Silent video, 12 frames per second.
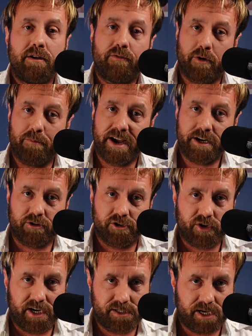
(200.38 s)
for
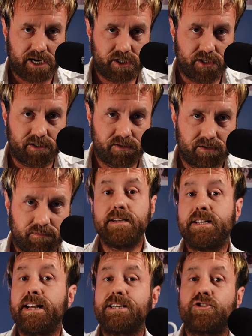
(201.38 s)
microtransactions.
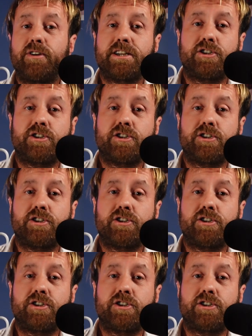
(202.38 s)
Today's drink of